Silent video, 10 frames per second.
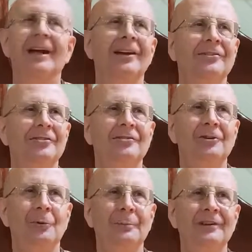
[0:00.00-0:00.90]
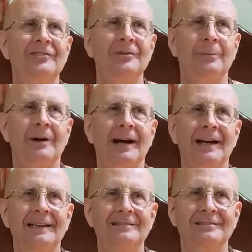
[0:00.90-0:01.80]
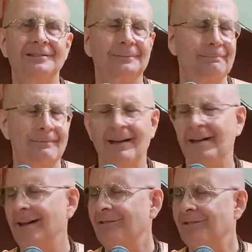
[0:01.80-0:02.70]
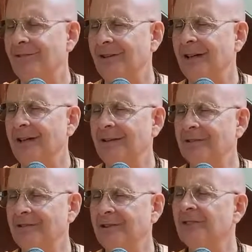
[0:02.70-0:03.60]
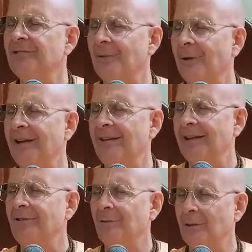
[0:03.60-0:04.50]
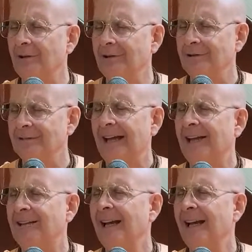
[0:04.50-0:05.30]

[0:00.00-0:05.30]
just don't be surprised. It's just the way things work. And